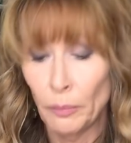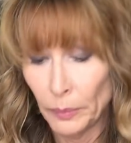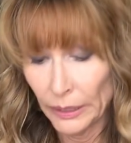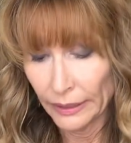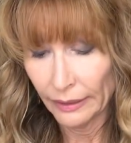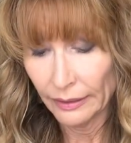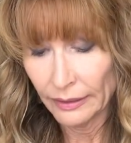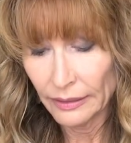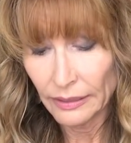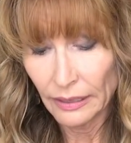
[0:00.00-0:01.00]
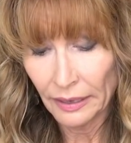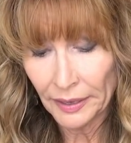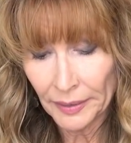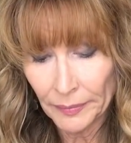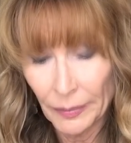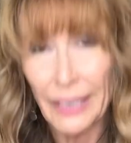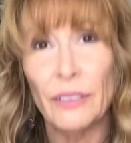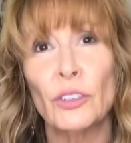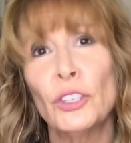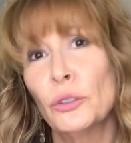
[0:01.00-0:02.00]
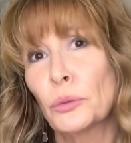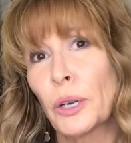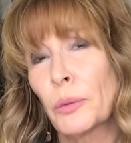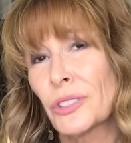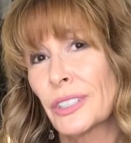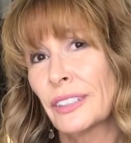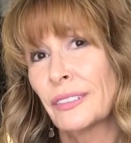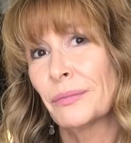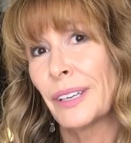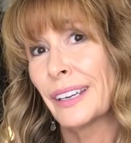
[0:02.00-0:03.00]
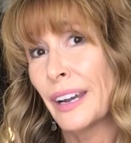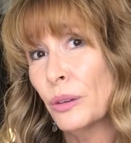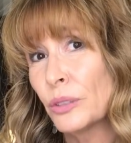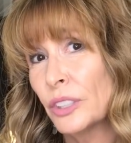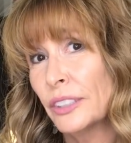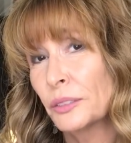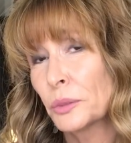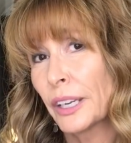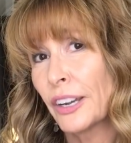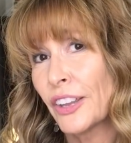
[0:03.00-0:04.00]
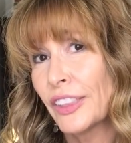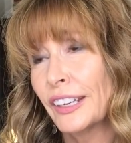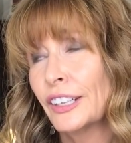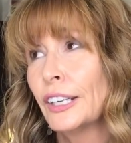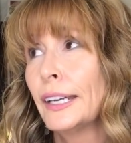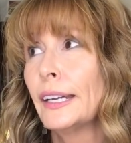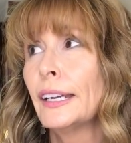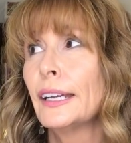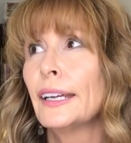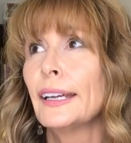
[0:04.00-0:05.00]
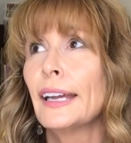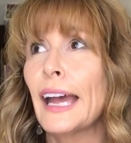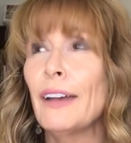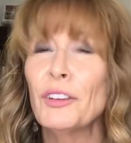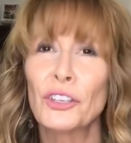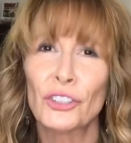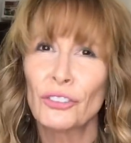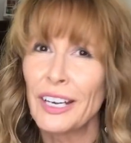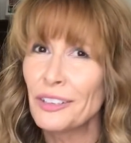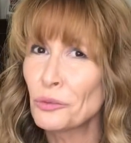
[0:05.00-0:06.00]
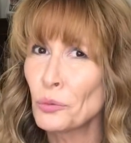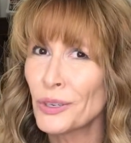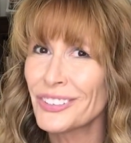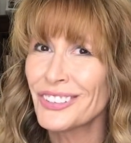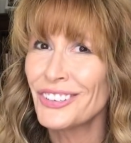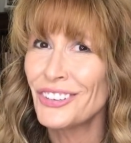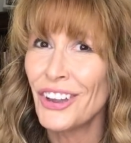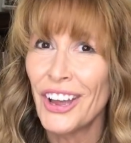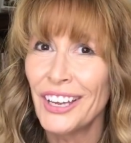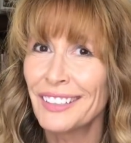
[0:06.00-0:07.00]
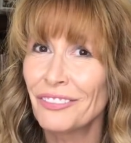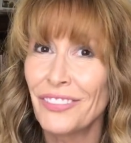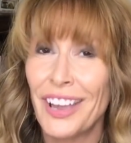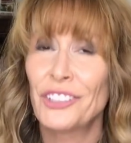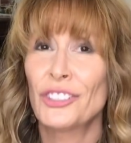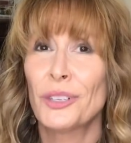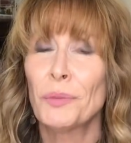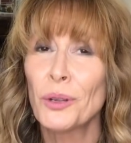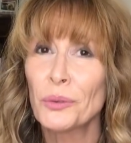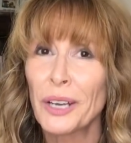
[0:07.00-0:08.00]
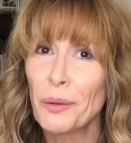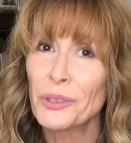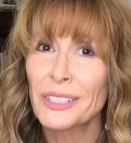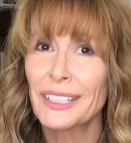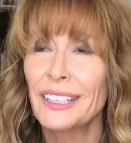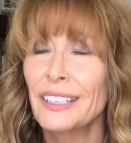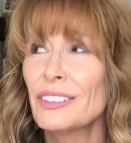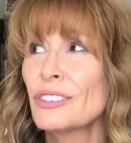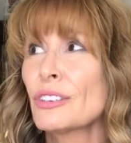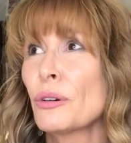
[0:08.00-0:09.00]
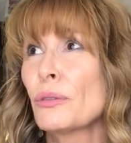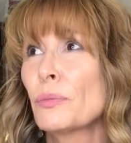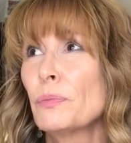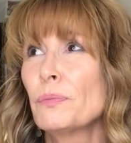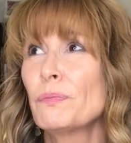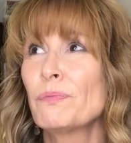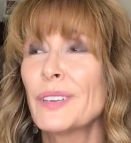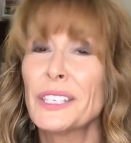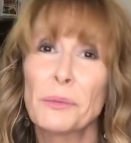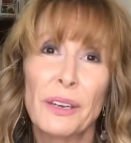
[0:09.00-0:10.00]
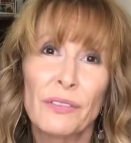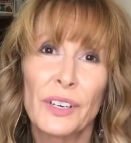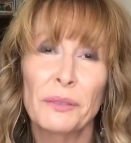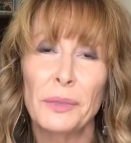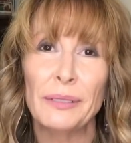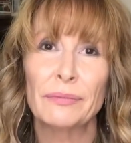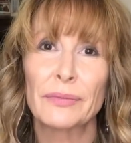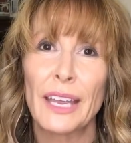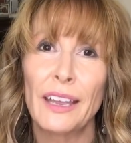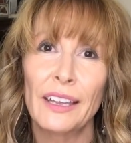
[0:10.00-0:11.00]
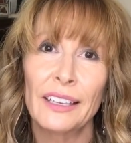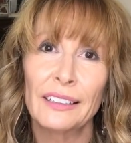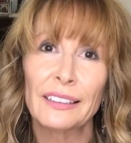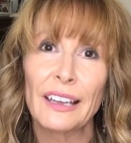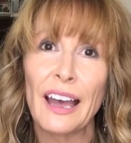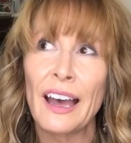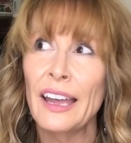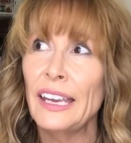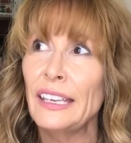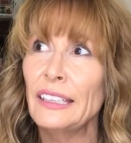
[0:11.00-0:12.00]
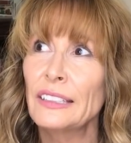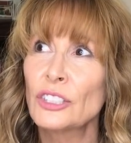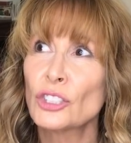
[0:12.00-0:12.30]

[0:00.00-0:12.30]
because I never knew what I was going to encounter when I got there. Having good grades was not fashionable when I was a kid, so kids made fun of me. And I